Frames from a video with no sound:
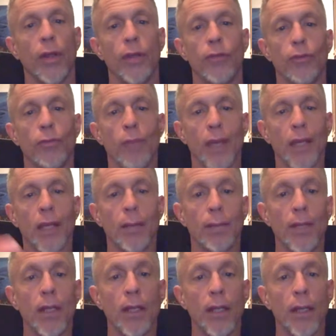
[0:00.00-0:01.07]
to make an
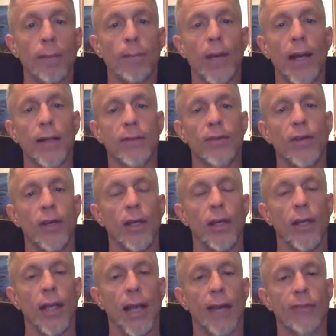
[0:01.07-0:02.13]
immediate impact.
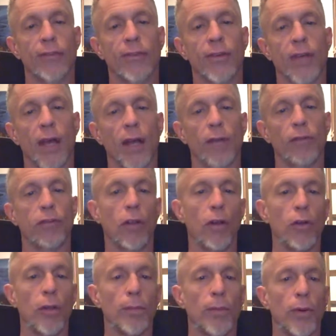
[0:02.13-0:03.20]
It has to kind of
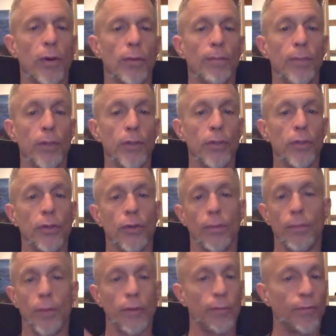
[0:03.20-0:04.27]
slowly build or
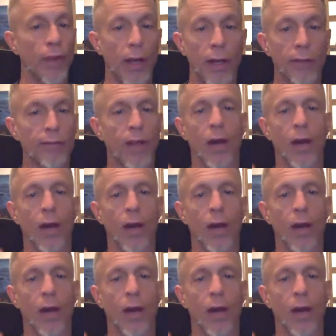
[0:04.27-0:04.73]
build fast.